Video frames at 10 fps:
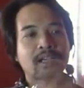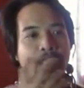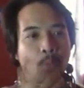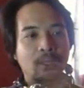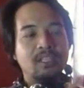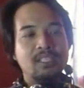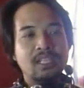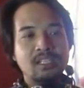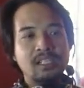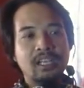Now what this
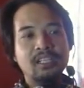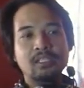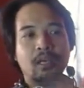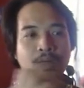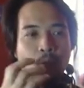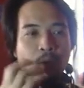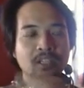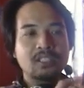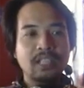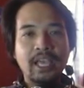does is
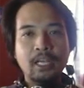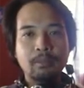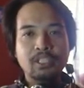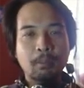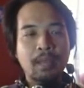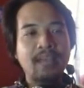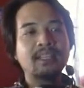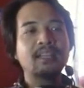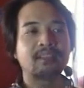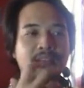once the enemies are
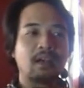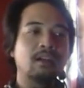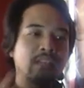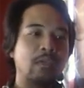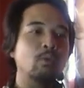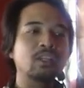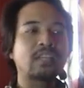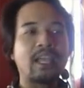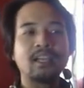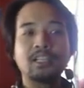blinded, they will
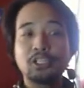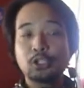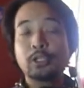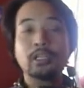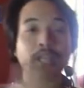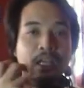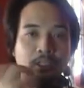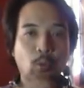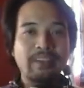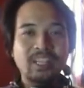take an additional
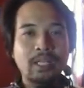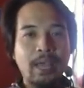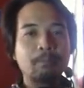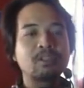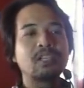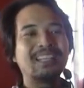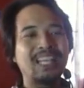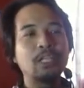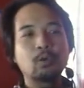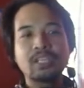
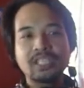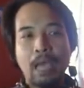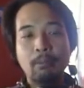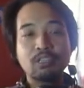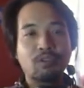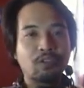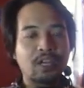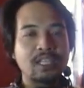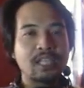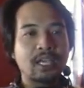29% increased damage for
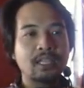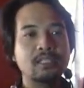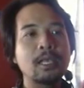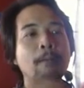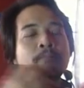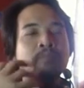3 seconds.